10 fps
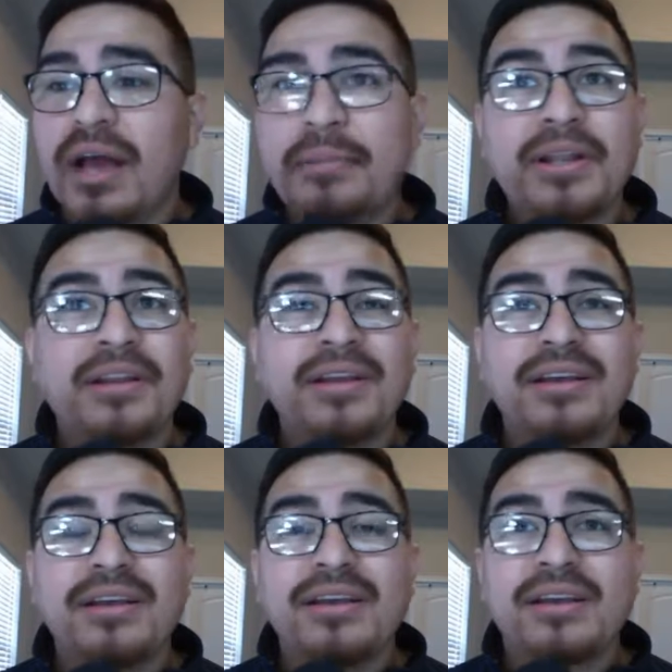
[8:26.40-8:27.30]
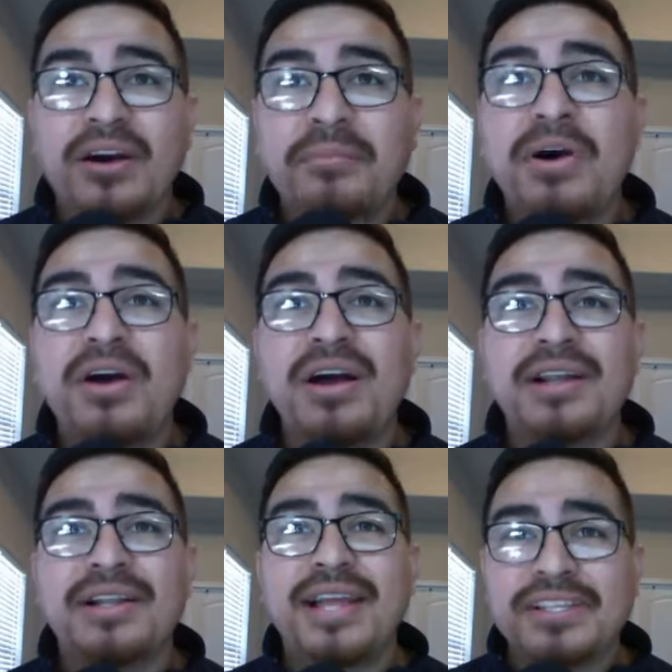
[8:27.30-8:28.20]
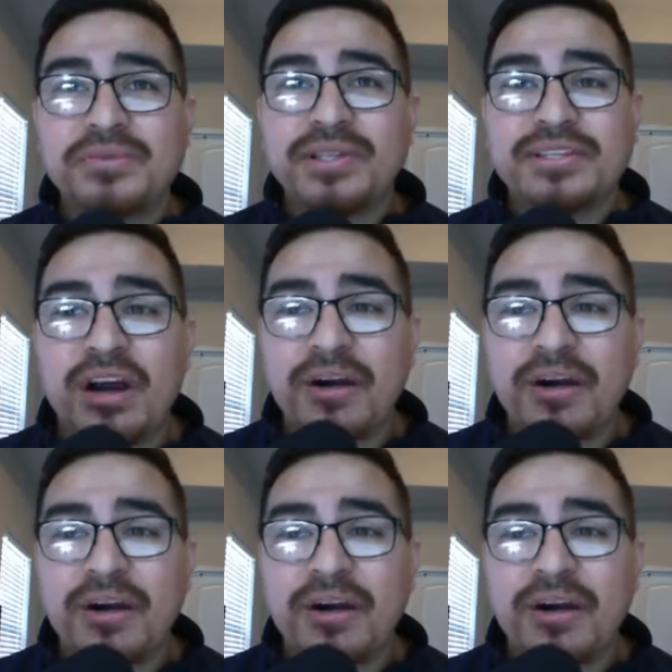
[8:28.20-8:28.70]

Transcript: I mean, come on. That's what this